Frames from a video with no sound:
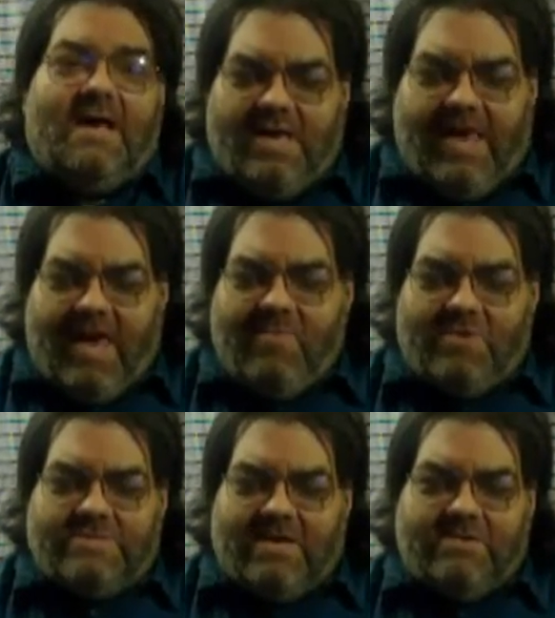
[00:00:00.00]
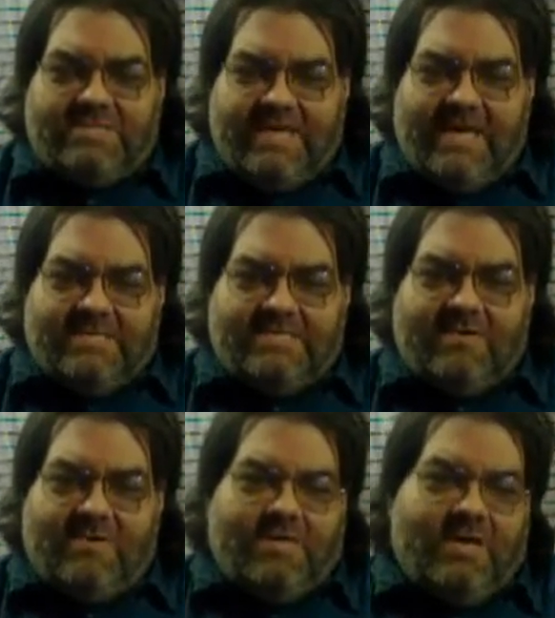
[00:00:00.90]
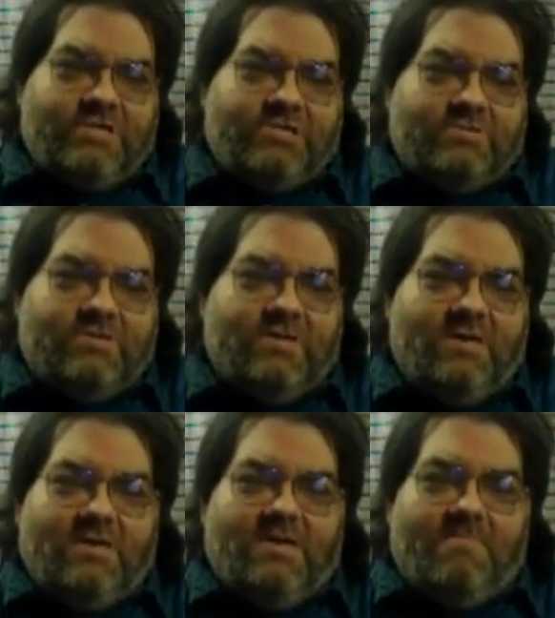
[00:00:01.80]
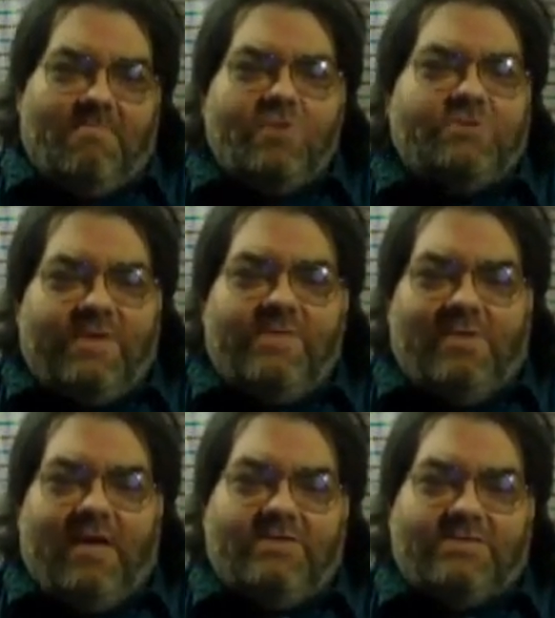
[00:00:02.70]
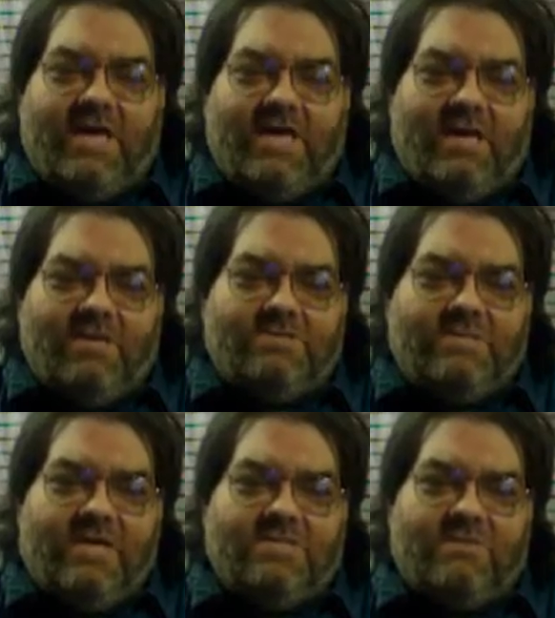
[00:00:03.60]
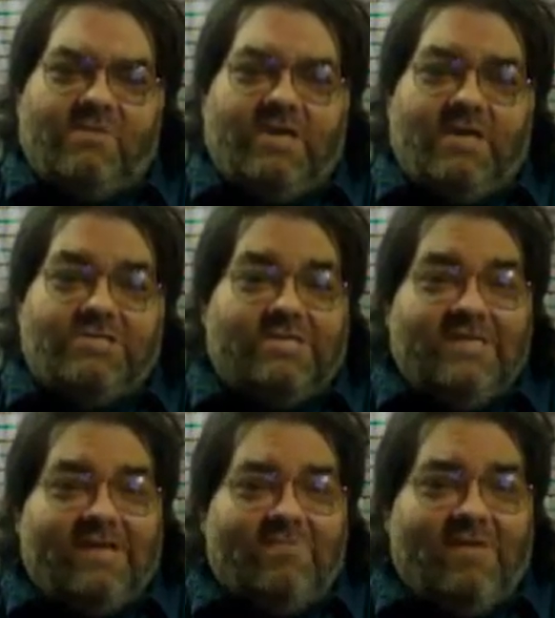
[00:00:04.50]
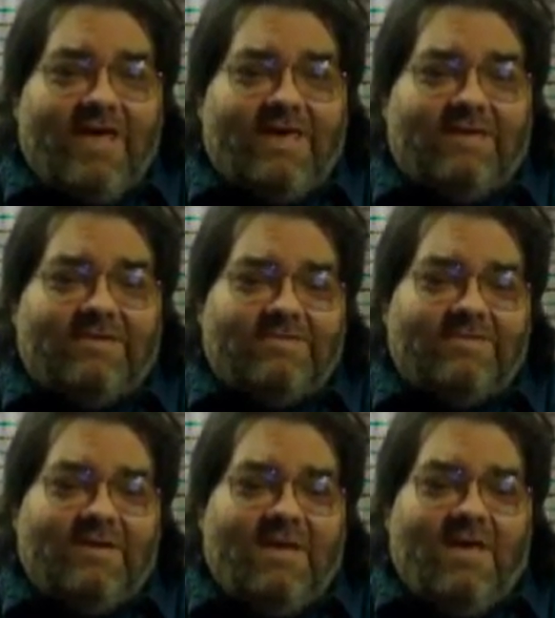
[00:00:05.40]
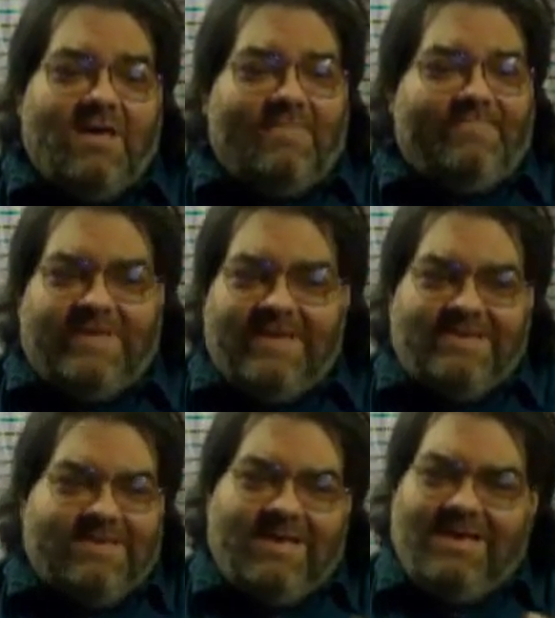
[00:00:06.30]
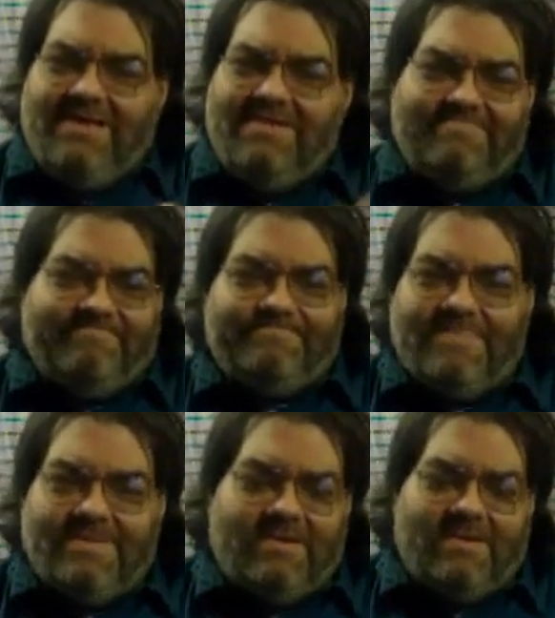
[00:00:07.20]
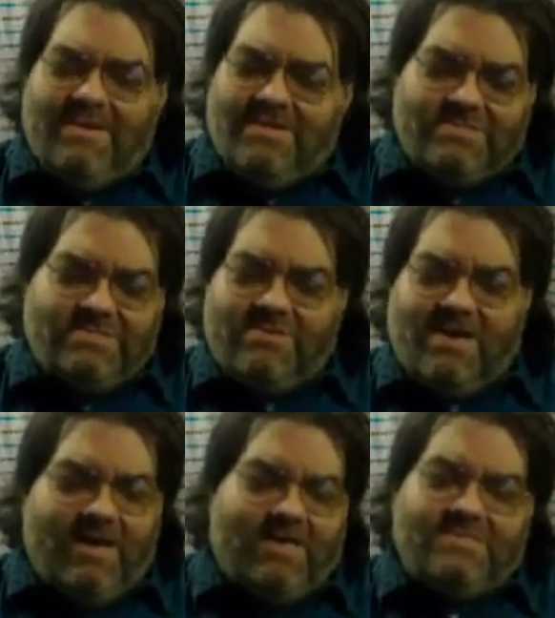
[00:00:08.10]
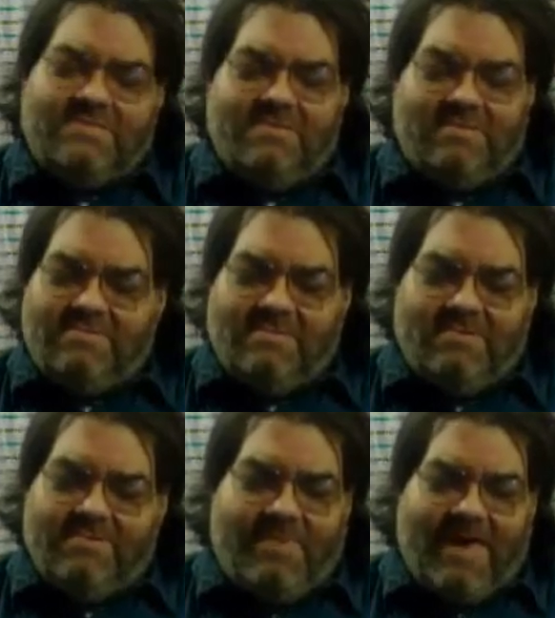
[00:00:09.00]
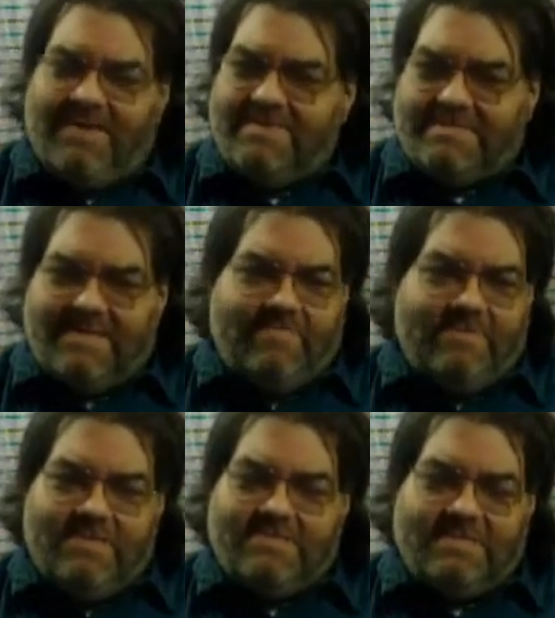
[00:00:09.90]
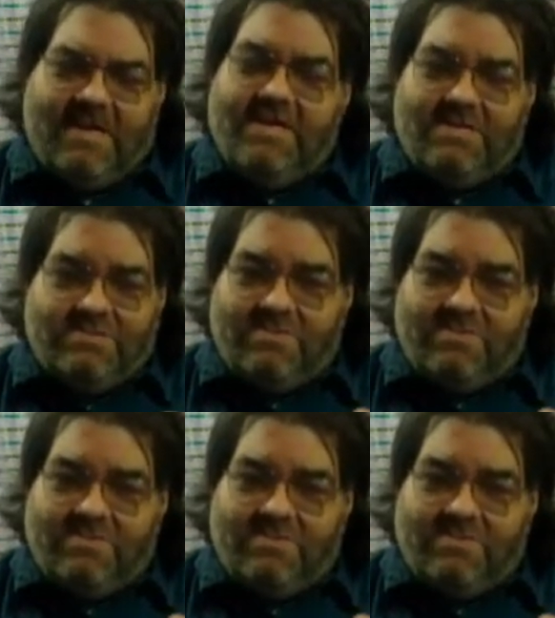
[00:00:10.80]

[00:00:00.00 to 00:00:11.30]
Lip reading: Gamers understand discrimination. Most people understand discrimination, and they don't like it. D&D, Dungeons & Dragons, and back in the 70s and 80s,